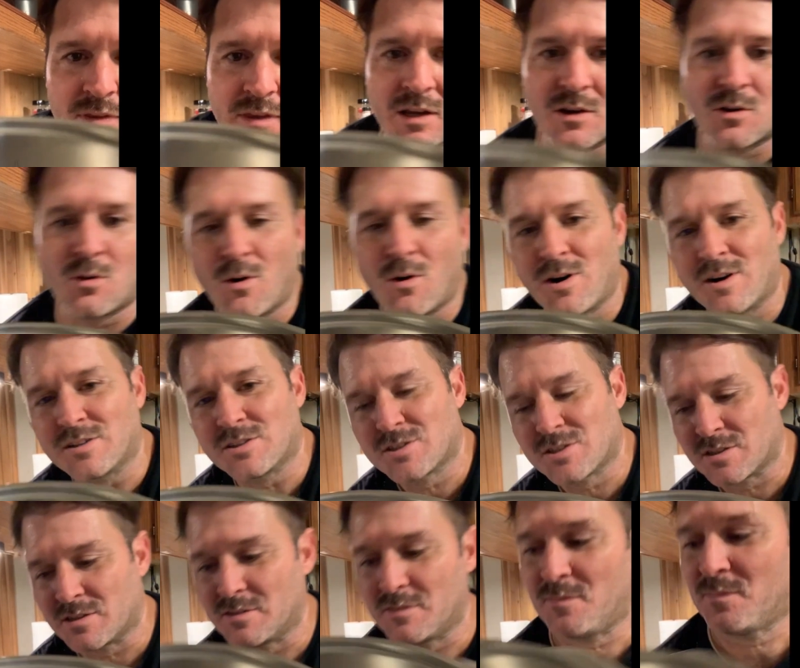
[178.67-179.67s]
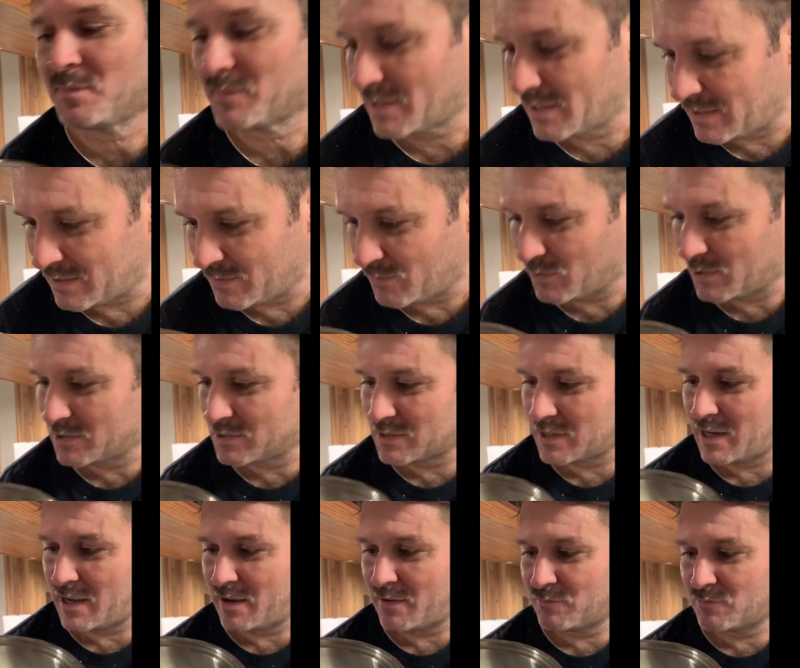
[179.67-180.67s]
quarts. What does
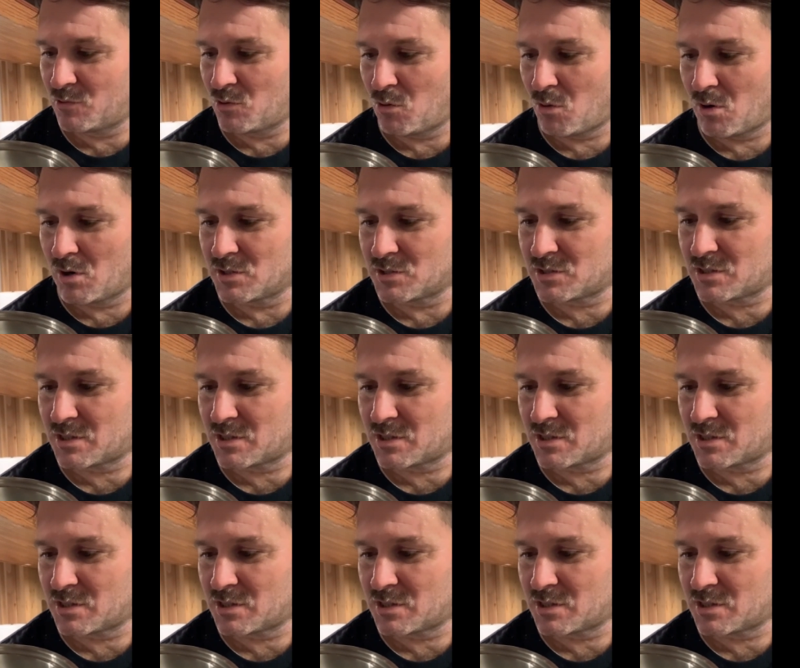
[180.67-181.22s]
it have? Quarts